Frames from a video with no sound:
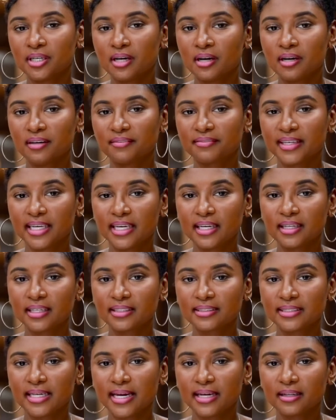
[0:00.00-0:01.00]
of
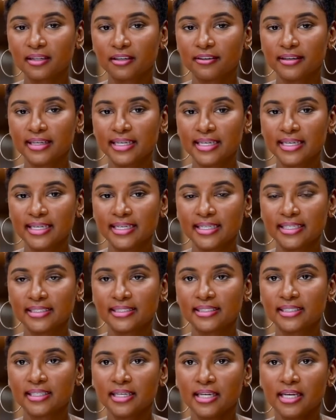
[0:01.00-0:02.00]
Kela Taylor
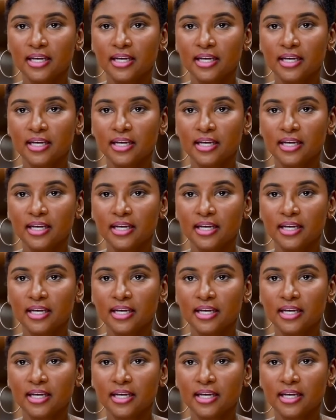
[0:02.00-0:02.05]
is